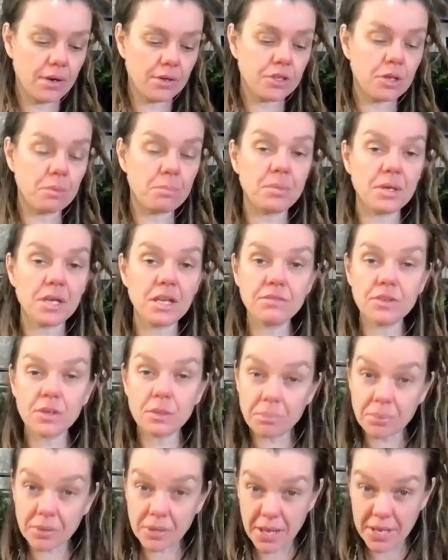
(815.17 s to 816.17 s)
the
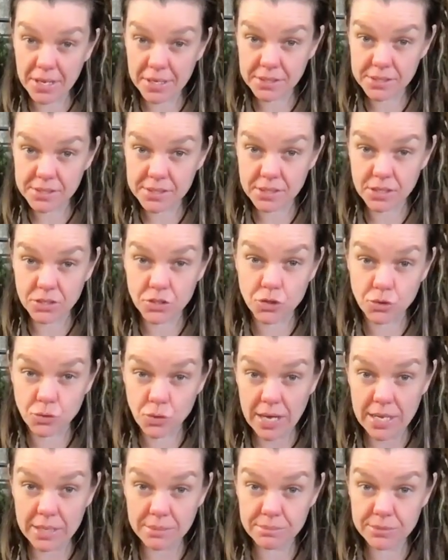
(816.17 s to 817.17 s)
pivot place, the
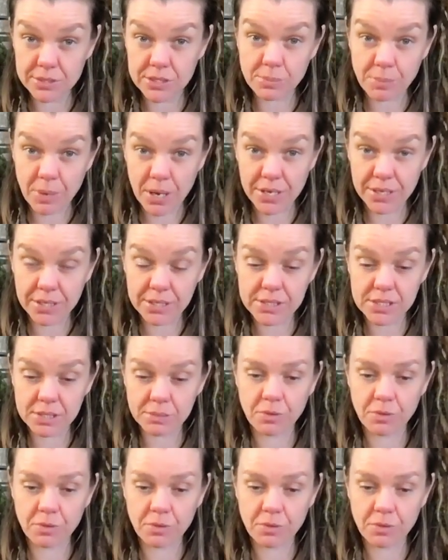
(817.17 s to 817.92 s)
dream space